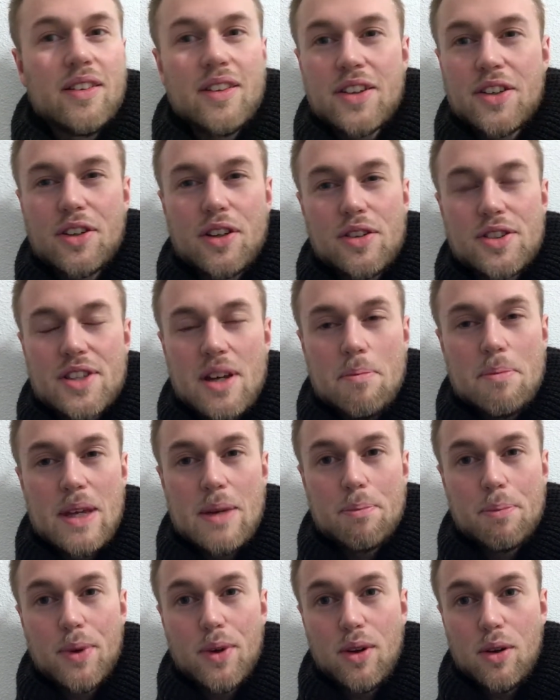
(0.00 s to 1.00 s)
you know, some
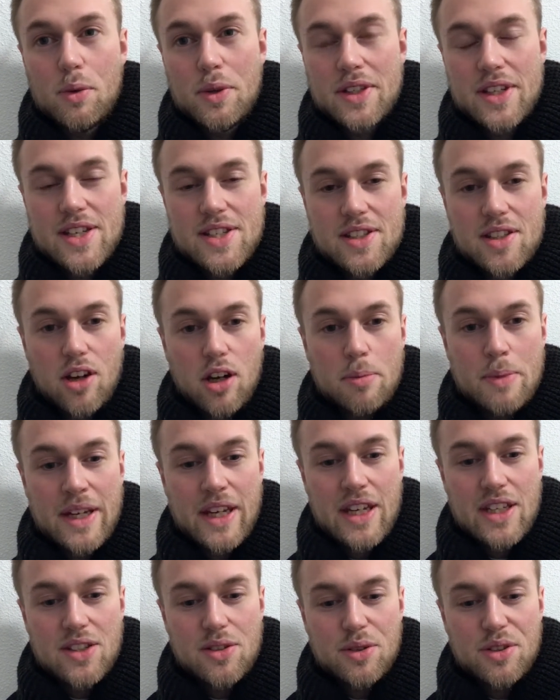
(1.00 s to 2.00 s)
people, when they start
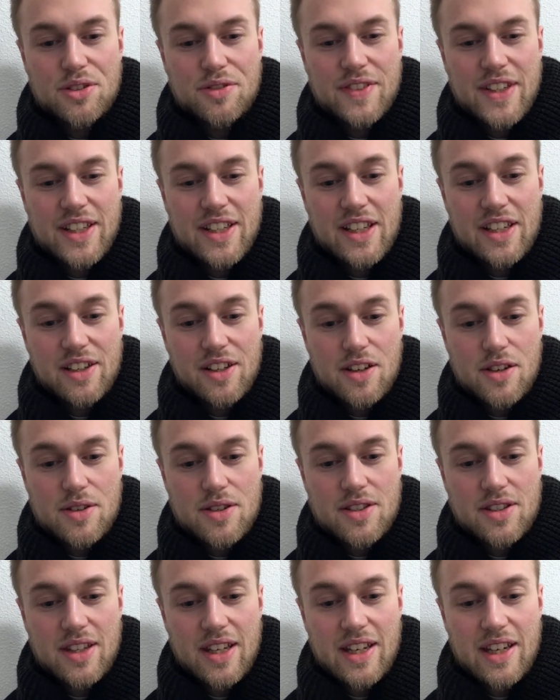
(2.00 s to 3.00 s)
making YouTube
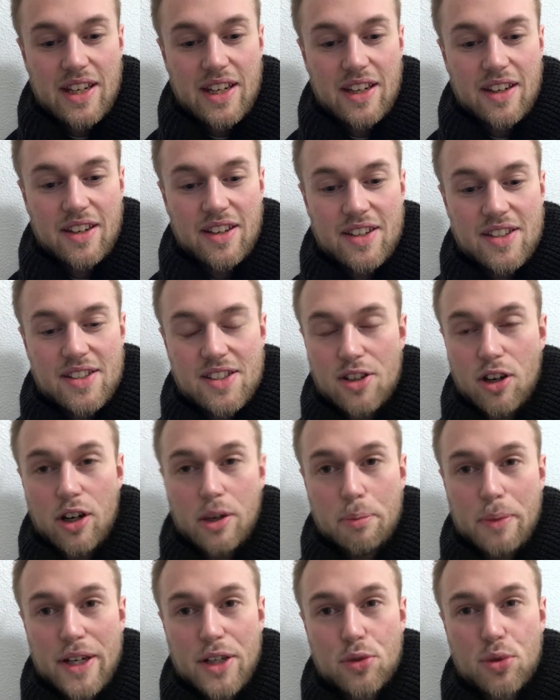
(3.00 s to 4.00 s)
videos, they
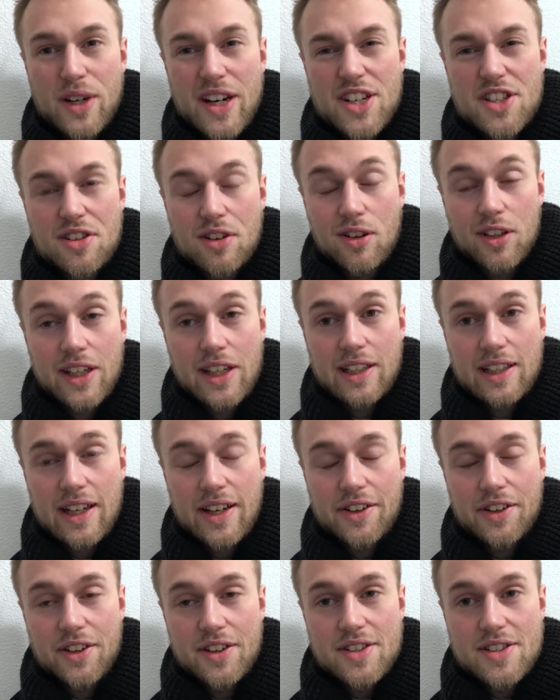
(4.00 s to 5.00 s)
start by trash talking
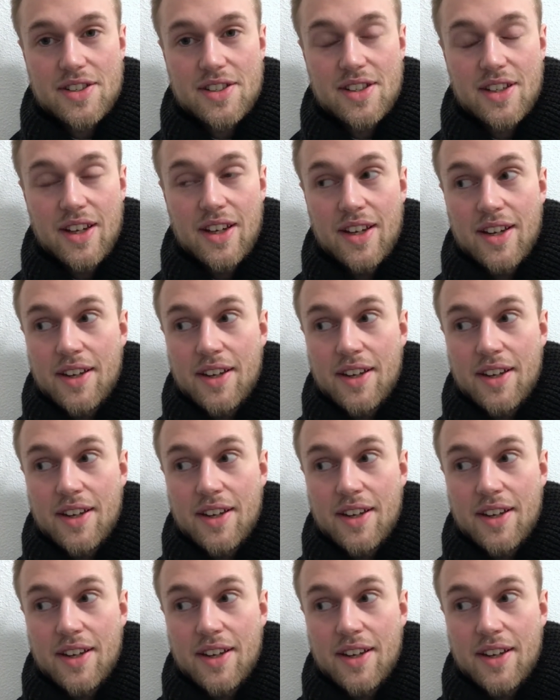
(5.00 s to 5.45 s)
others.